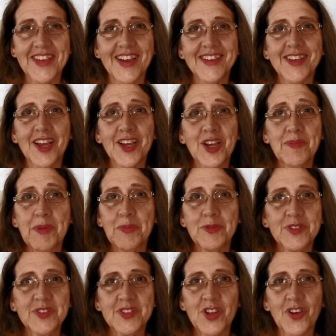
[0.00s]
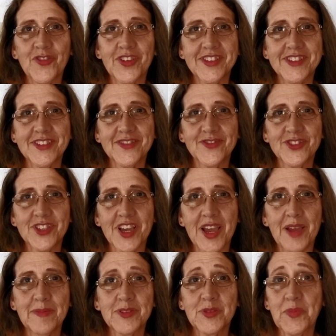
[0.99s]
I come up with stuff at different
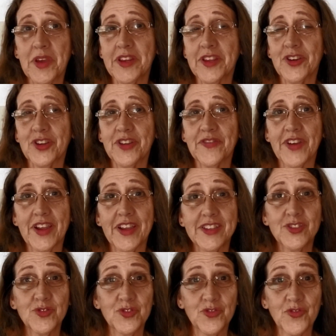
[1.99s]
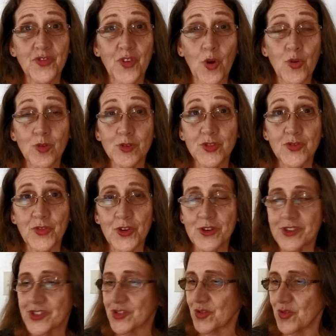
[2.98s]
times, depending on if I do the vocals
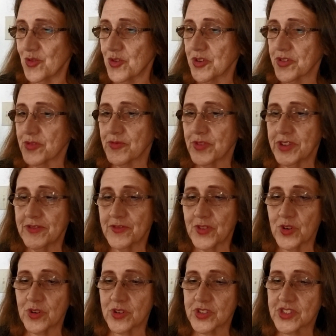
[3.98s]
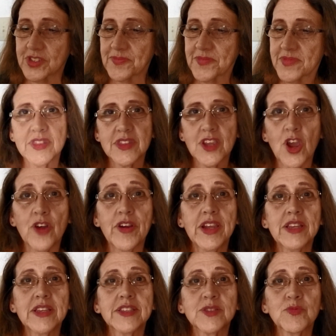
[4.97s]
first or the written first. All
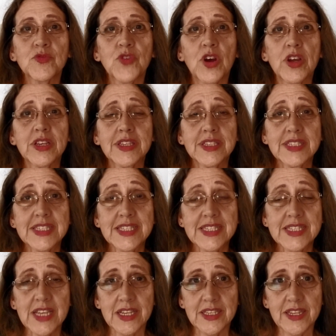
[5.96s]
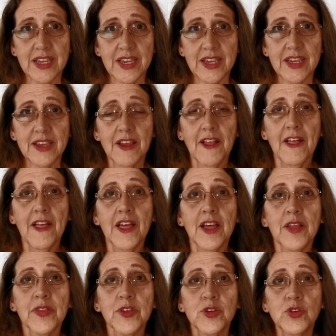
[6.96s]
right, let's move on to Sunday.
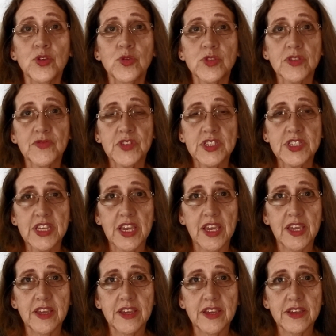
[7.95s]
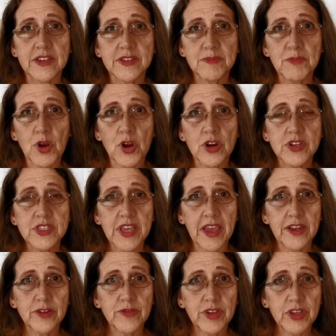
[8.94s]
The news of the day is Mars
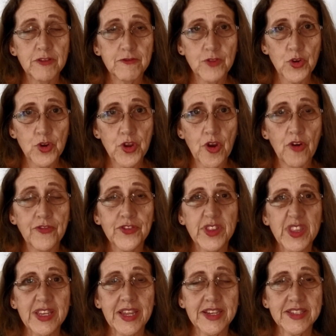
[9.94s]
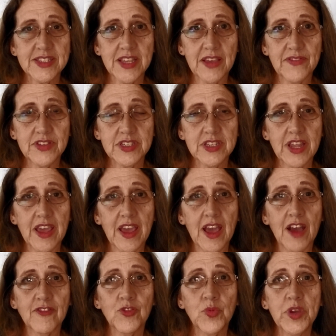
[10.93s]
entering Virgo for the next
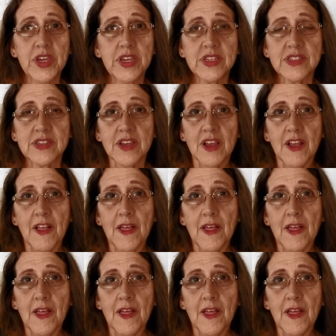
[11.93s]
7.5 weeks.